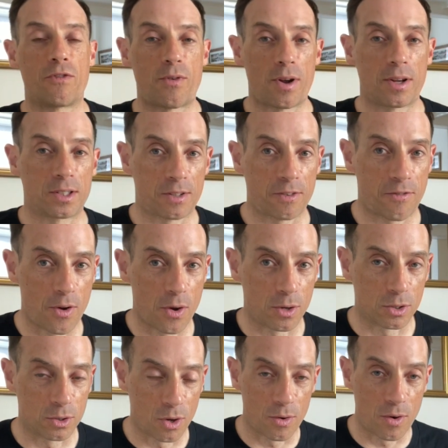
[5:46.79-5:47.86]
for us to
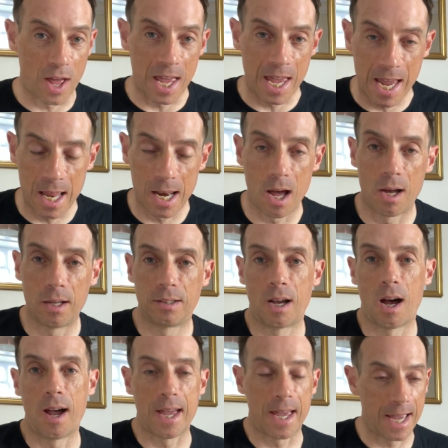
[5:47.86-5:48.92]
focus on in our
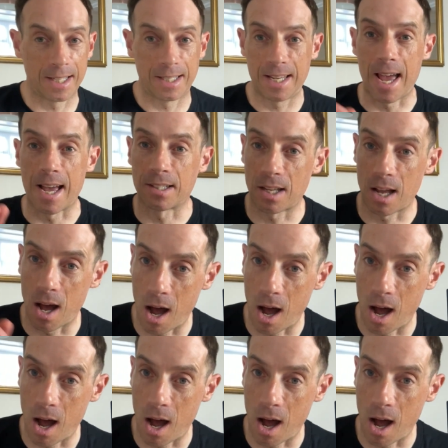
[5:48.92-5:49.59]
diet is, yes,